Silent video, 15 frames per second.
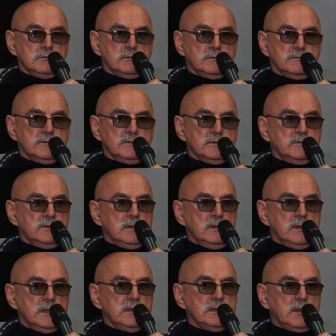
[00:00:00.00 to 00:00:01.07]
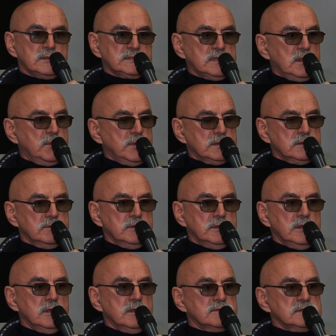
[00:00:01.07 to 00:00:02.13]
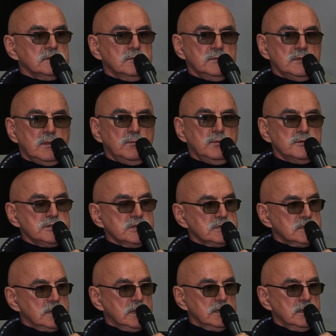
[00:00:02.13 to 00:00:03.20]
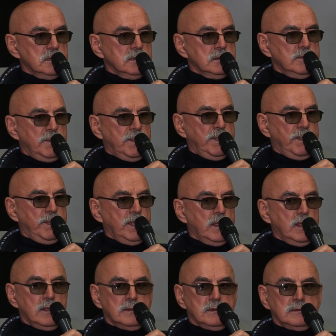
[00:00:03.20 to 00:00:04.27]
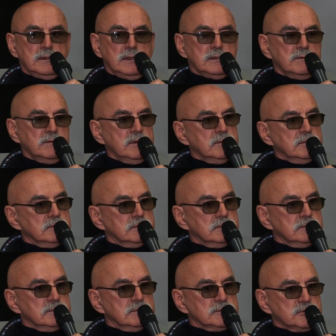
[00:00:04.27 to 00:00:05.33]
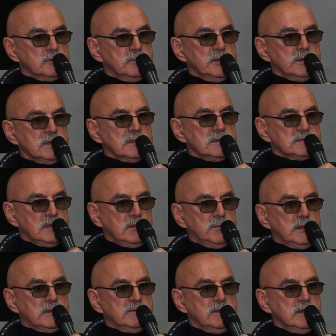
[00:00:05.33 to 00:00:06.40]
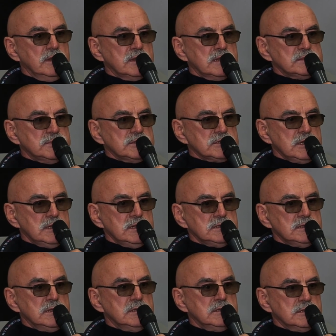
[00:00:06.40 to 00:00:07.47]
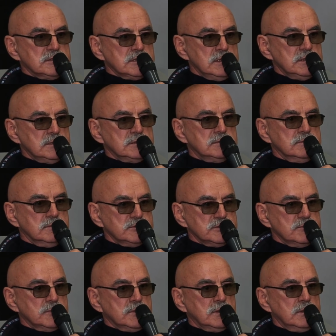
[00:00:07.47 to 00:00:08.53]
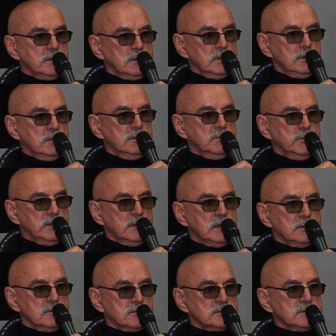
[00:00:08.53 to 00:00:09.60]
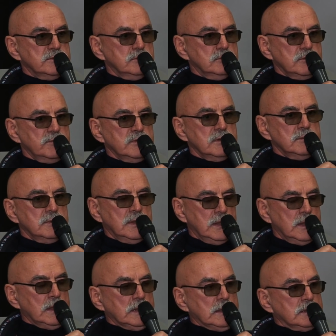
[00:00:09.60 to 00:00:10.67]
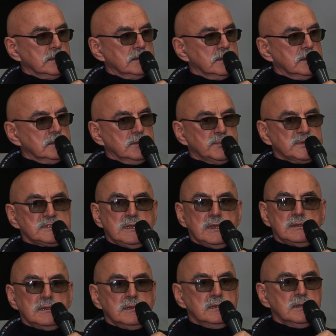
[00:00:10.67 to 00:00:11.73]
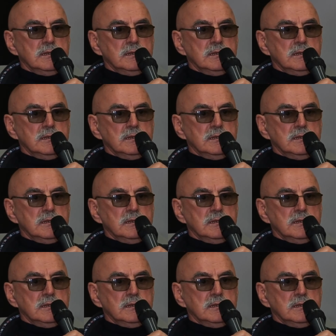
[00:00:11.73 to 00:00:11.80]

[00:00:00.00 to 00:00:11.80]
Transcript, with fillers: were detected in advance. Well, uh, now it is uh, quite encumbrant for an architect, an owner of an architectural bureau, uh, to